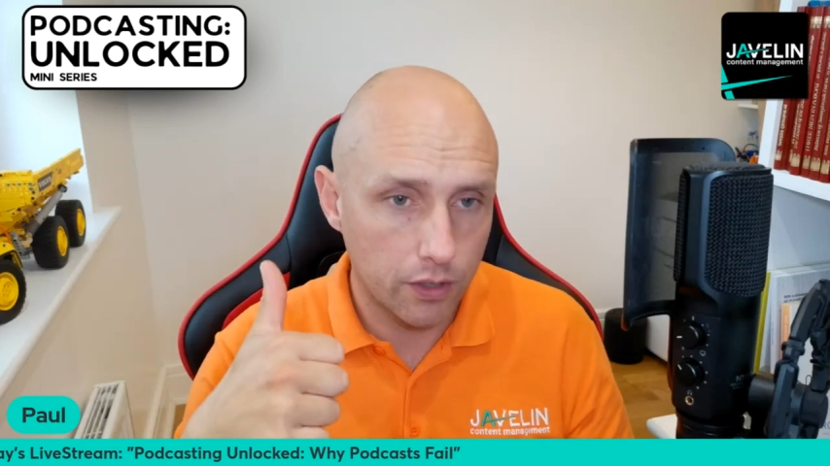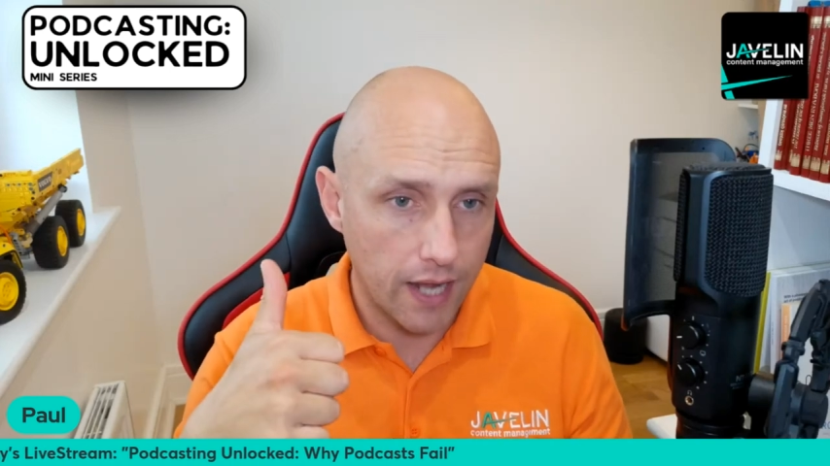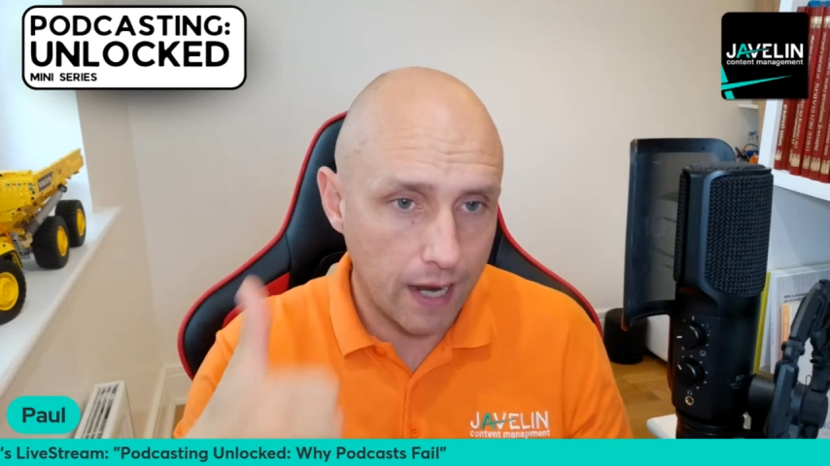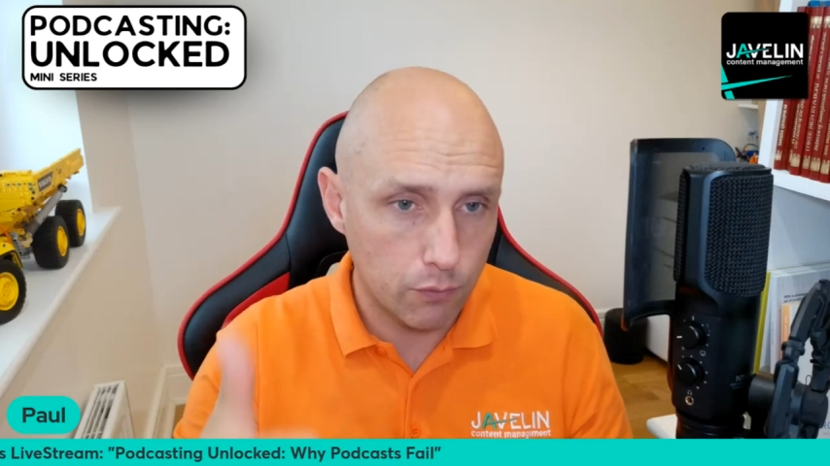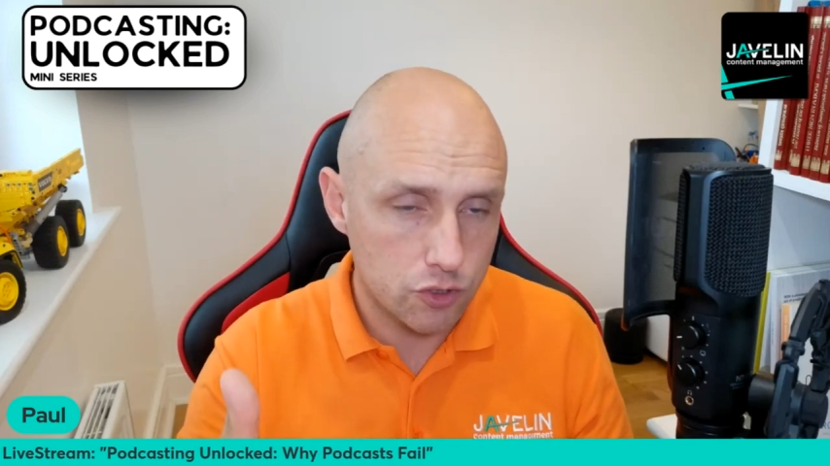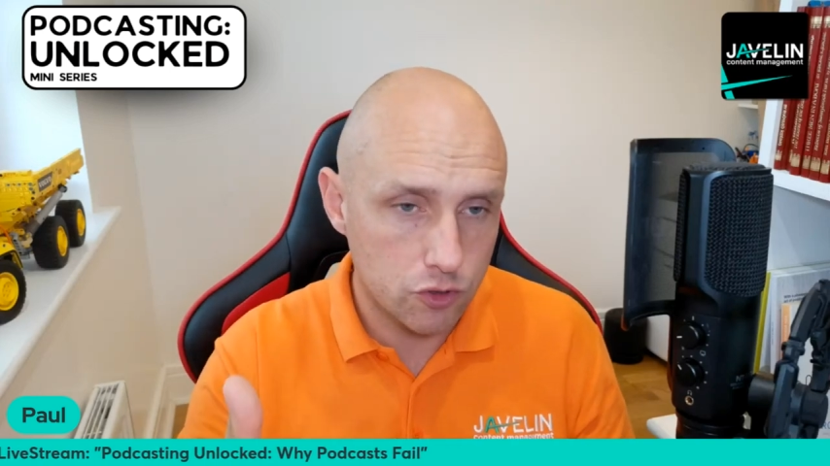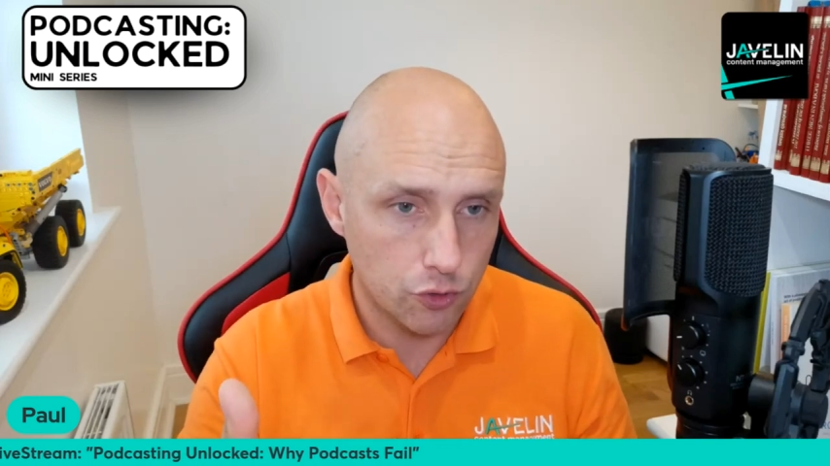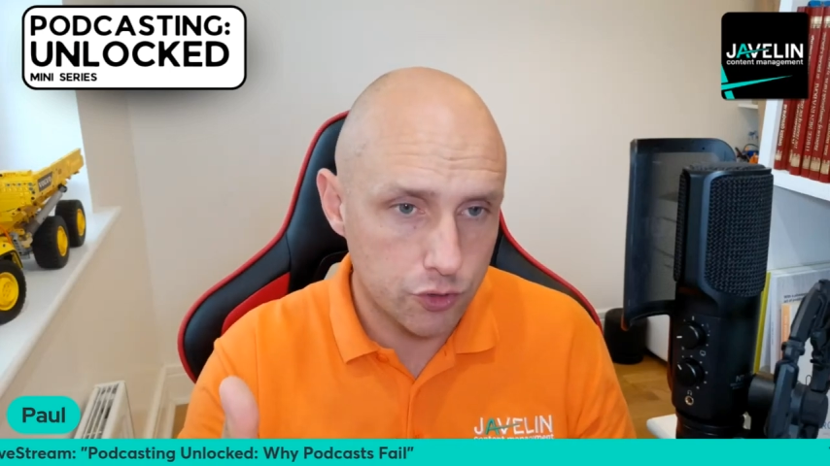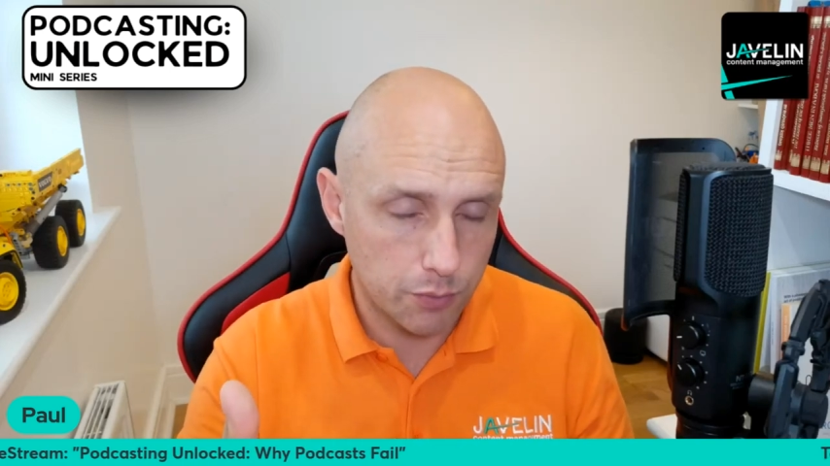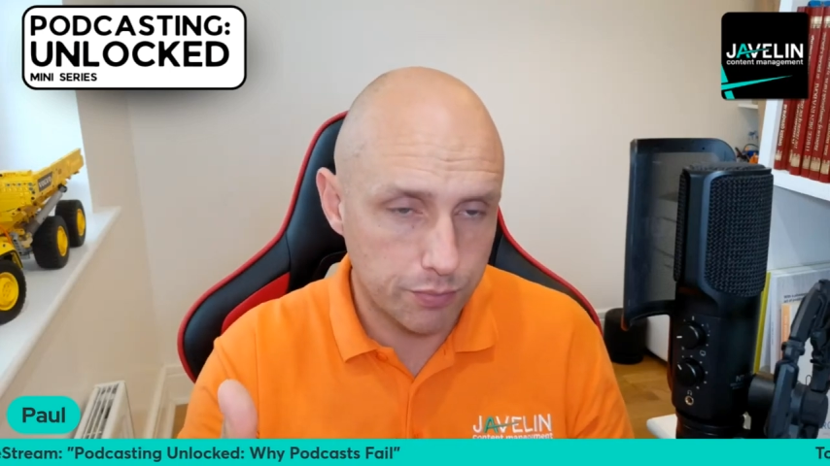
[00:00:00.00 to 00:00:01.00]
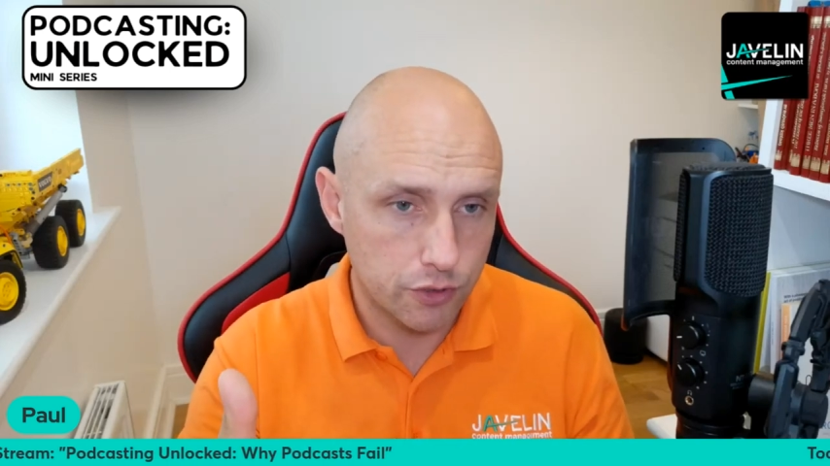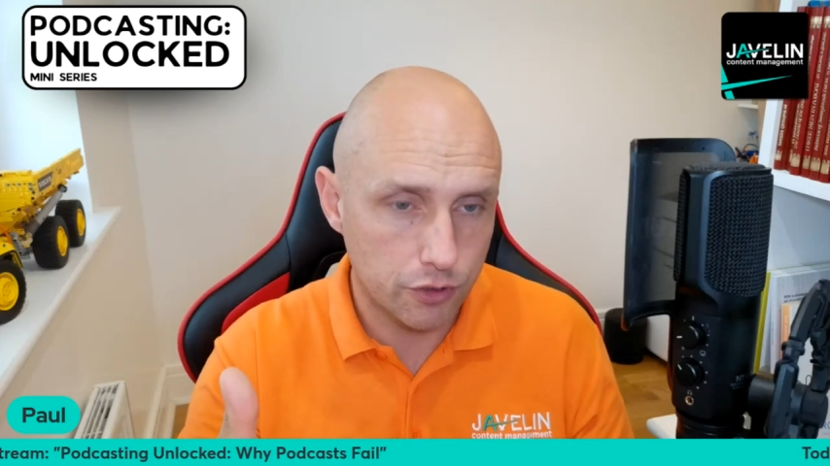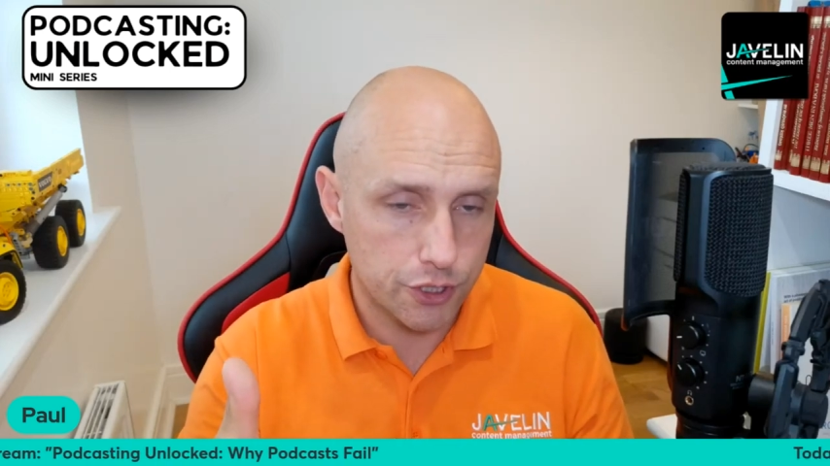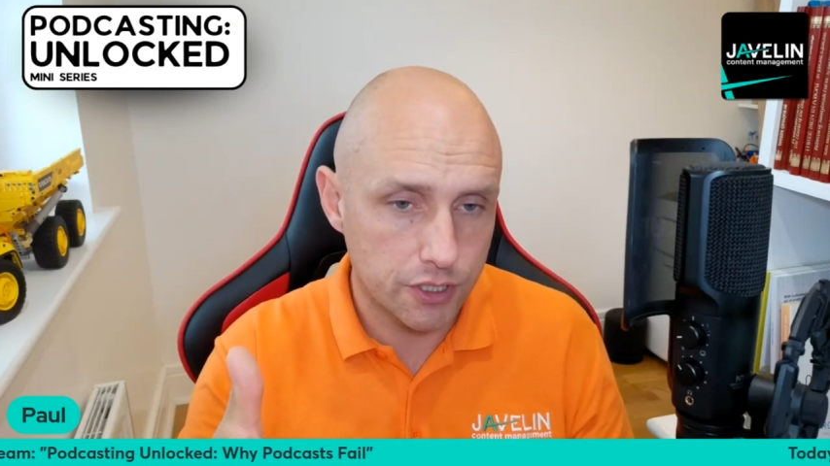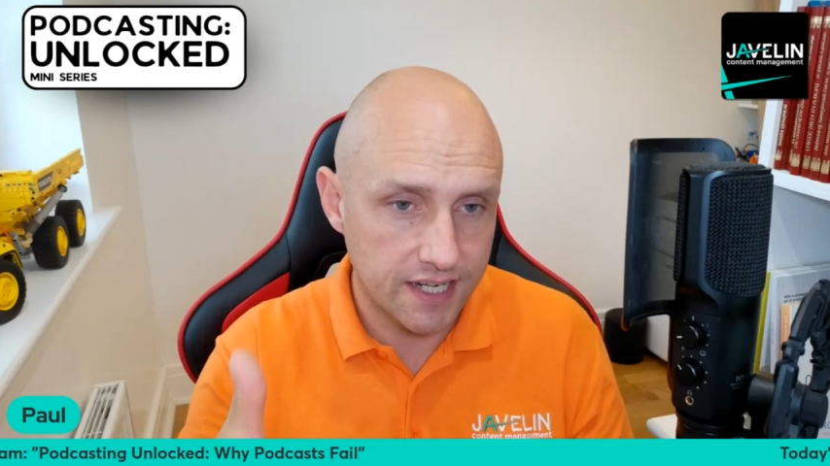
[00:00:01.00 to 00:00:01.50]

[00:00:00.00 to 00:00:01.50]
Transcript: to outsource the production and